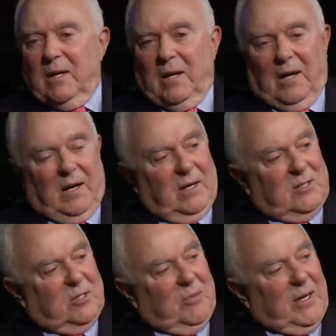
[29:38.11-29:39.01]
Uh,
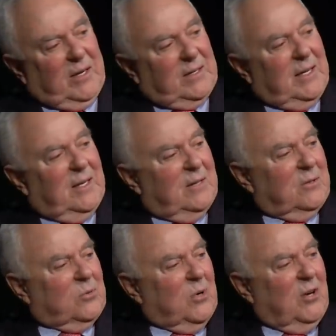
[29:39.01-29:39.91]
it's about a 10,
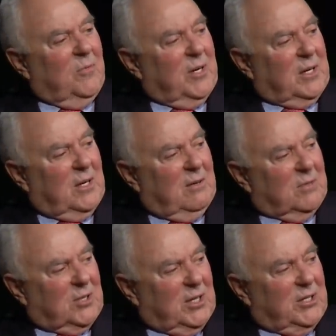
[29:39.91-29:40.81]
12 minute
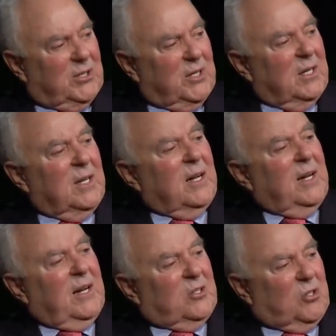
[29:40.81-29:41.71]
conversation.
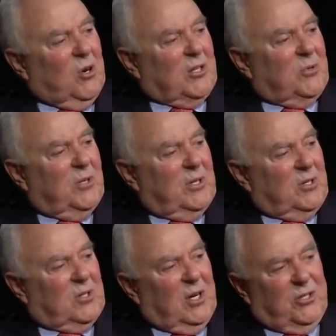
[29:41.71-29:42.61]
It starts with a
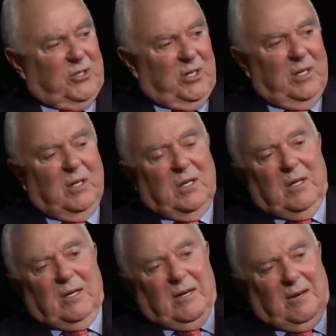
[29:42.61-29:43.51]
discussion
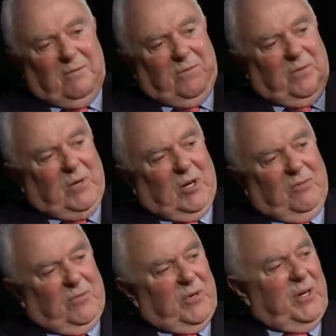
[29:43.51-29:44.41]
of,
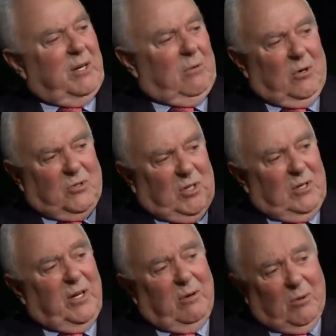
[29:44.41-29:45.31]
of uh, Negroes, and
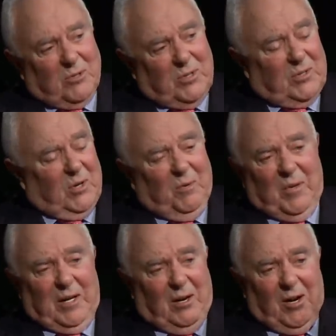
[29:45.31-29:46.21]
Negro is the term
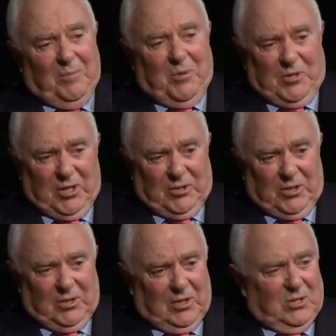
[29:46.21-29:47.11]
then, in high
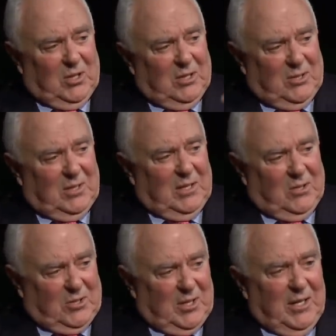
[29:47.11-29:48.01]
positions, and Johnson
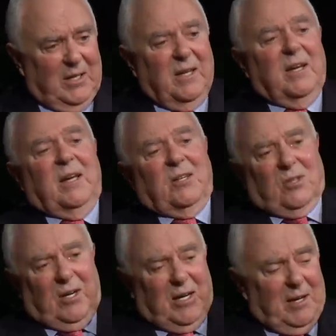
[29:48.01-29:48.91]
tells King he's
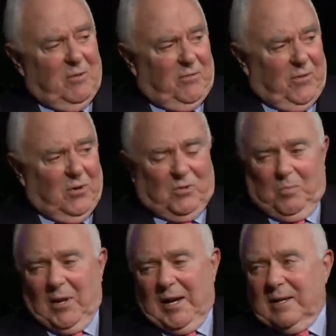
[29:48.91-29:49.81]
going to name the first
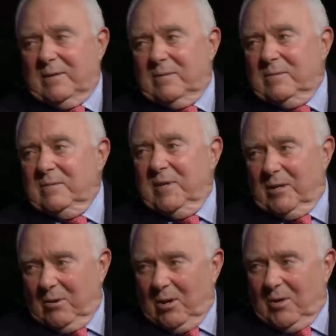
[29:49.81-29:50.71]
black
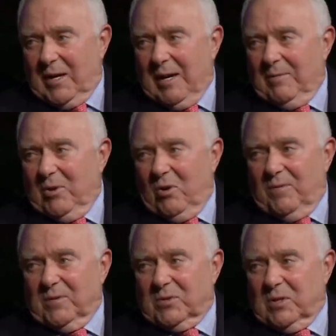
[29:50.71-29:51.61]
Negro cabinet
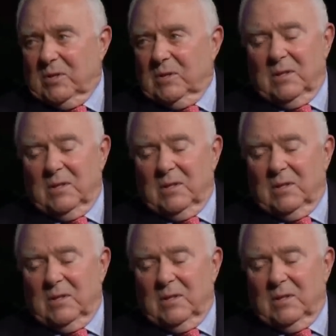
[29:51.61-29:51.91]
officer.